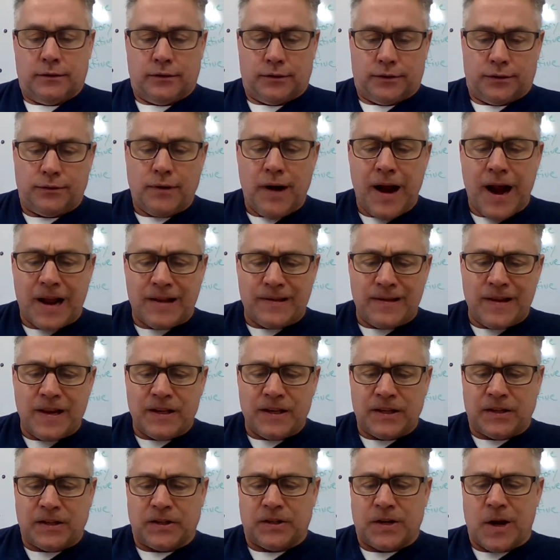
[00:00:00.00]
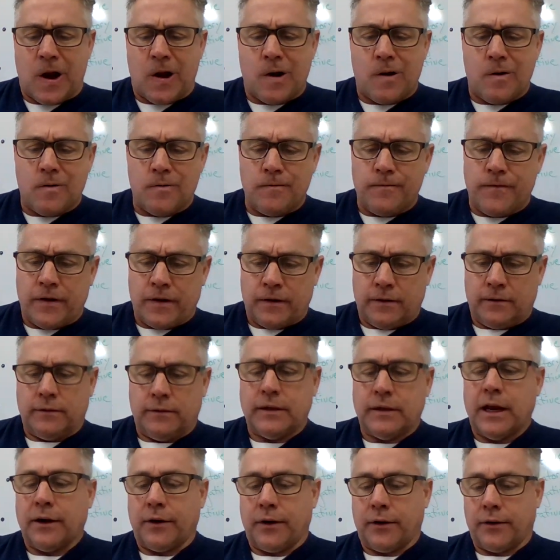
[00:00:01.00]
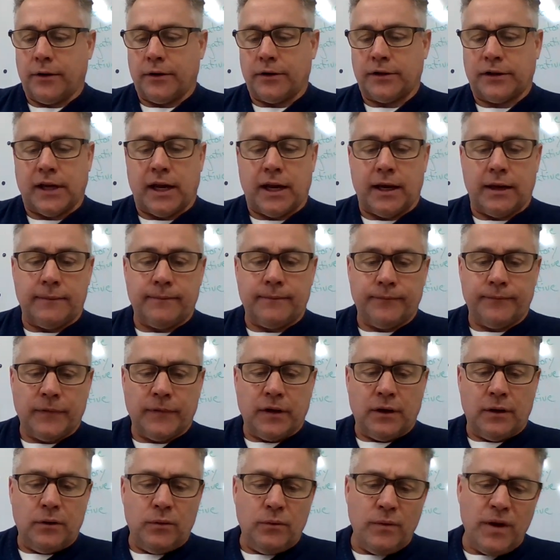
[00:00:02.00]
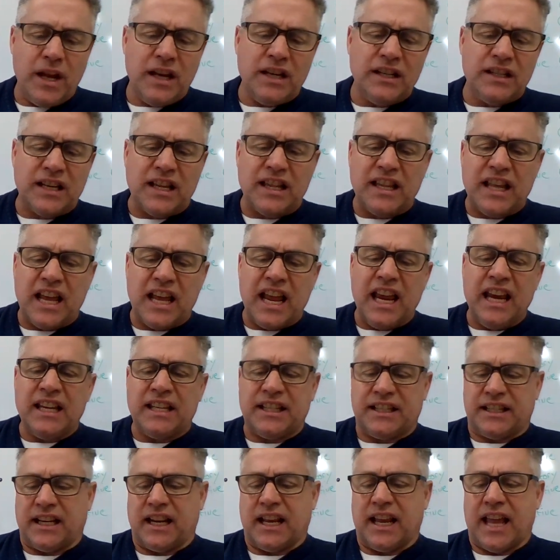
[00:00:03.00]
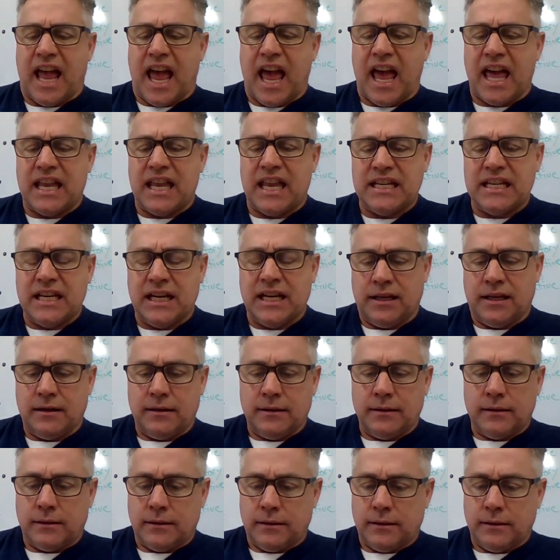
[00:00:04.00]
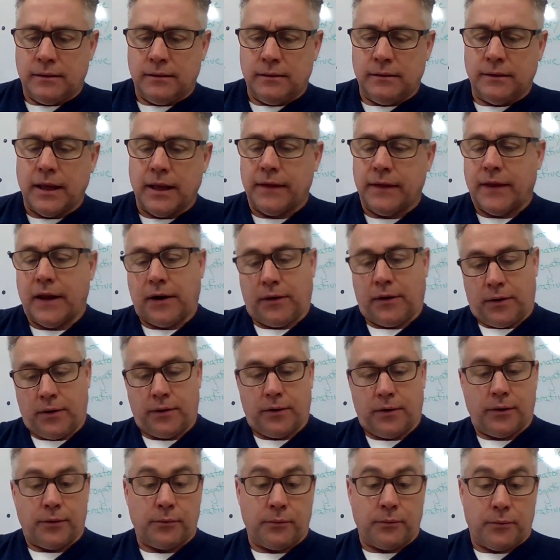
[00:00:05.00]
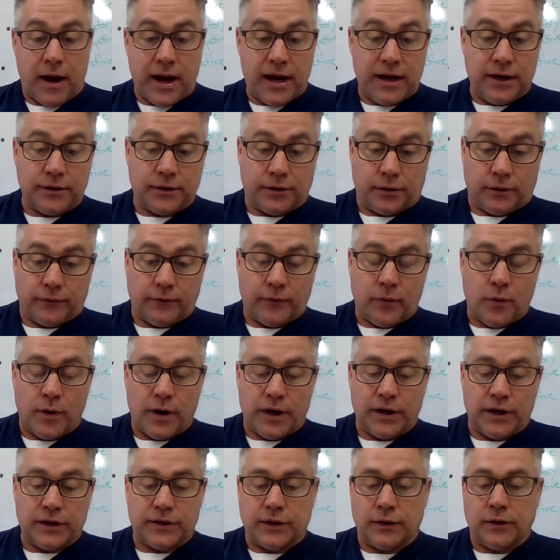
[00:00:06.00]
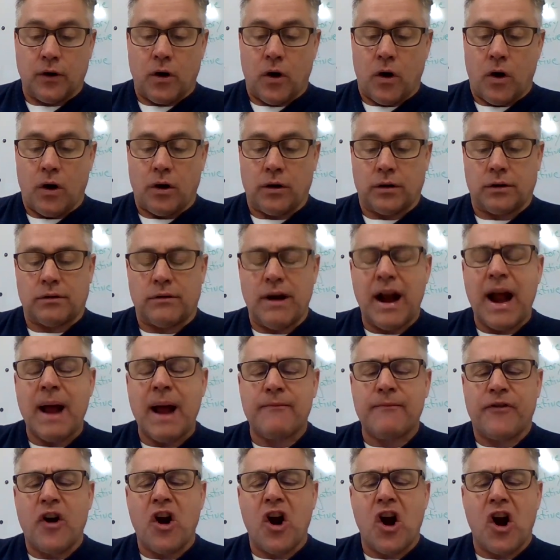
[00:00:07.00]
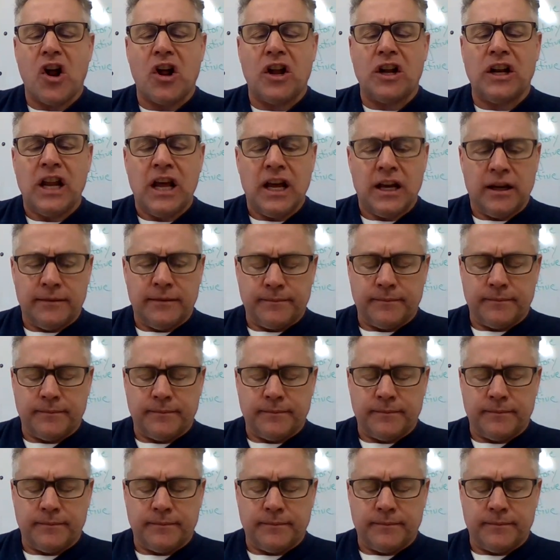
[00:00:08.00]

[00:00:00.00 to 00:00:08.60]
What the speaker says: "Drat this stove," they heard her say. "Wind's in the east again." Then they heard her raise her voice and call, "Crap furl!"